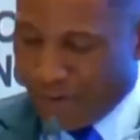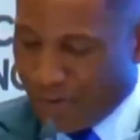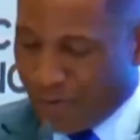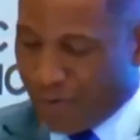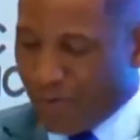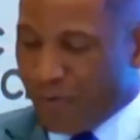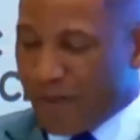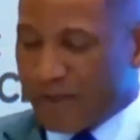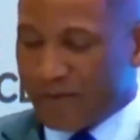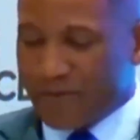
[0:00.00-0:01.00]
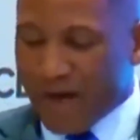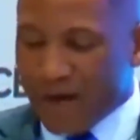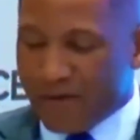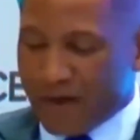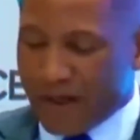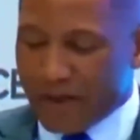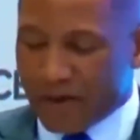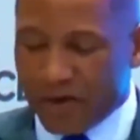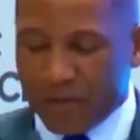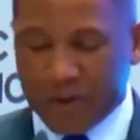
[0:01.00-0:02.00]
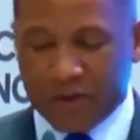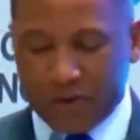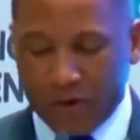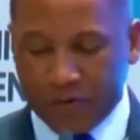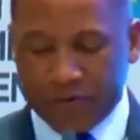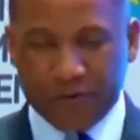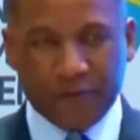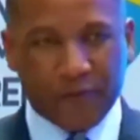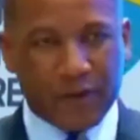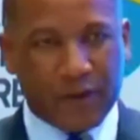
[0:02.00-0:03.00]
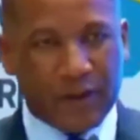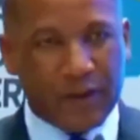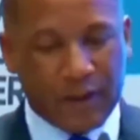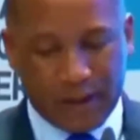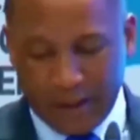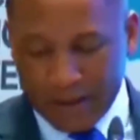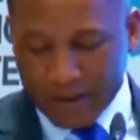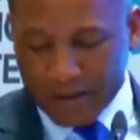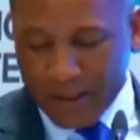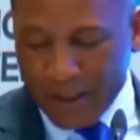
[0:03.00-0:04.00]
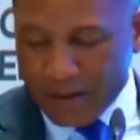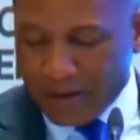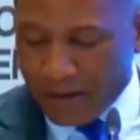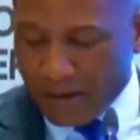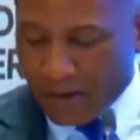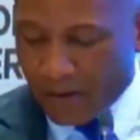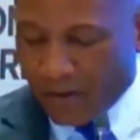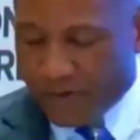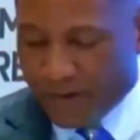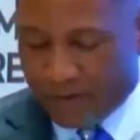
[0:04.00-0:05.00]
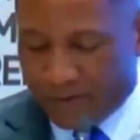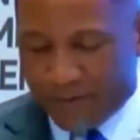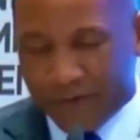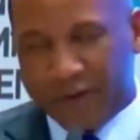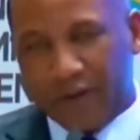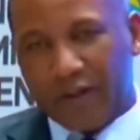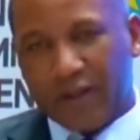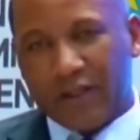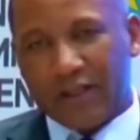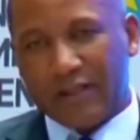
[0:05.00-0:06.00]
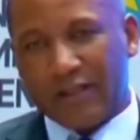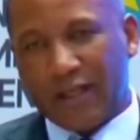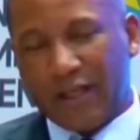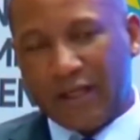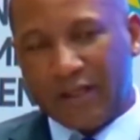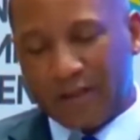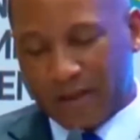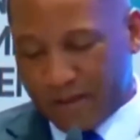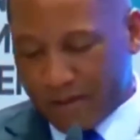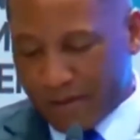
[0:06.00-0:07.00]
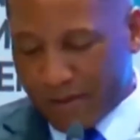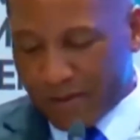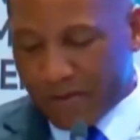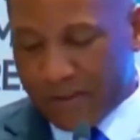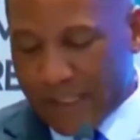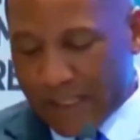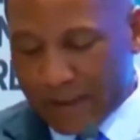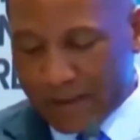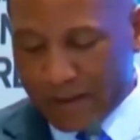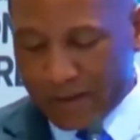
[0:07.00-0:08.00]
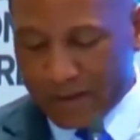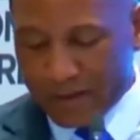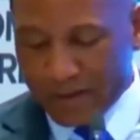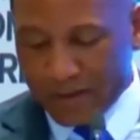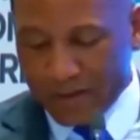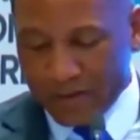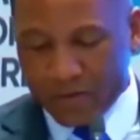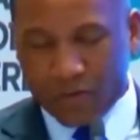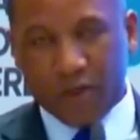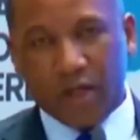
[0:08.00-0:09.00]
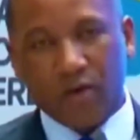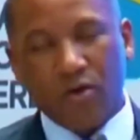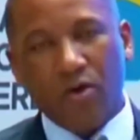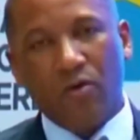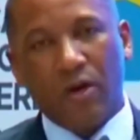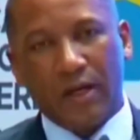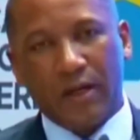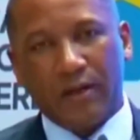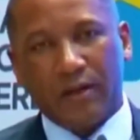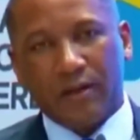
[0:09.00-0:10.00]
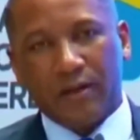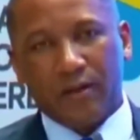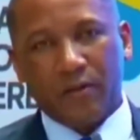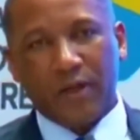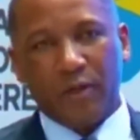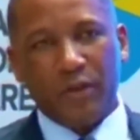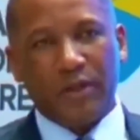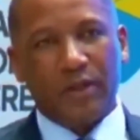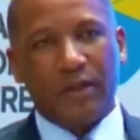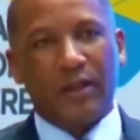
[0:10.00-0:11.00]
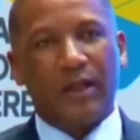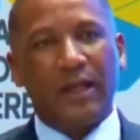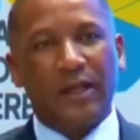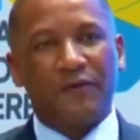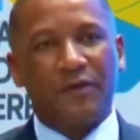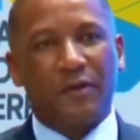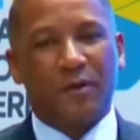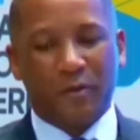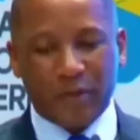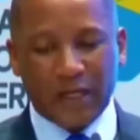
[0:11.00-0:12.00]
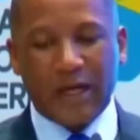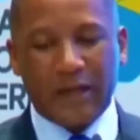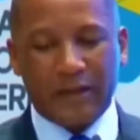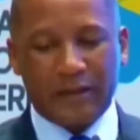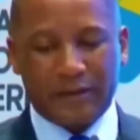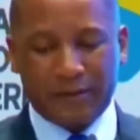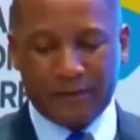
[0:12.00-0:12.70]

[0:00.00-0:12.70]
who must drive our economic growth and create inclusive, resilient societies where no one will be left behind.